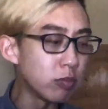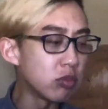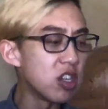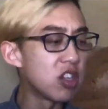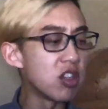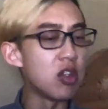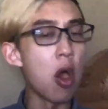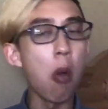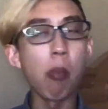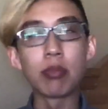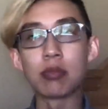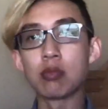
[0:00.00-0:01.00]
thing to
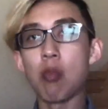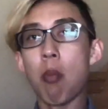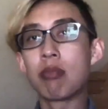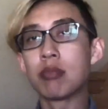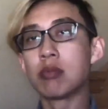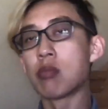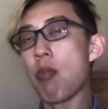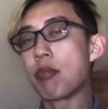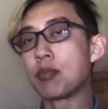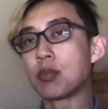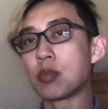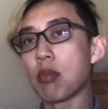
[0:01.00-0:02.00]
know.
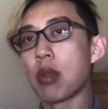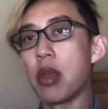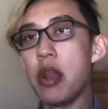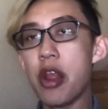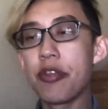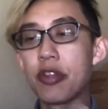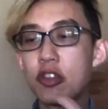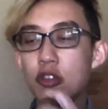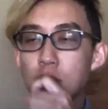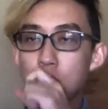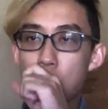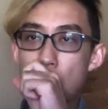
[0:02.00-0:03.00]
In English,
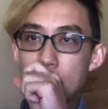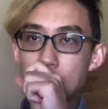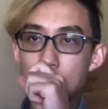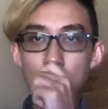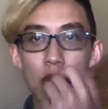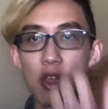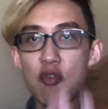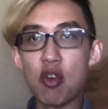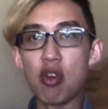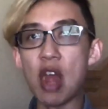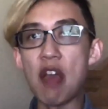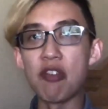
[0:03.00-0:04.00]
if
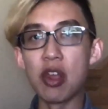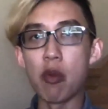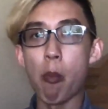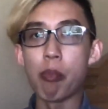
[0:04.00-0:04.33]
you're laughing,